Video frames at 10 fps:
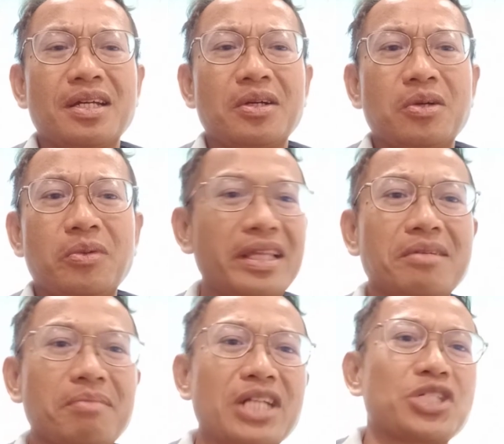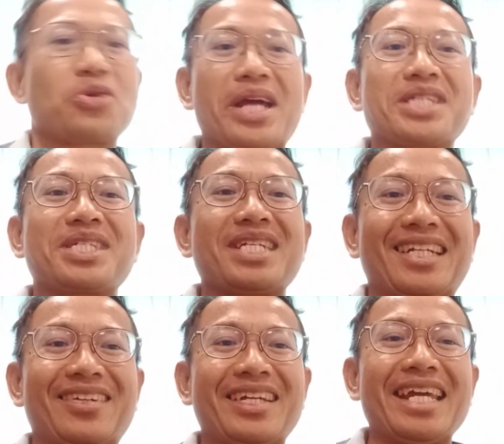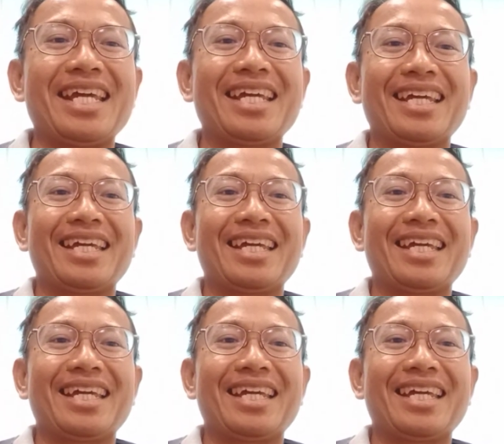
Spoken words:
without much question, okay,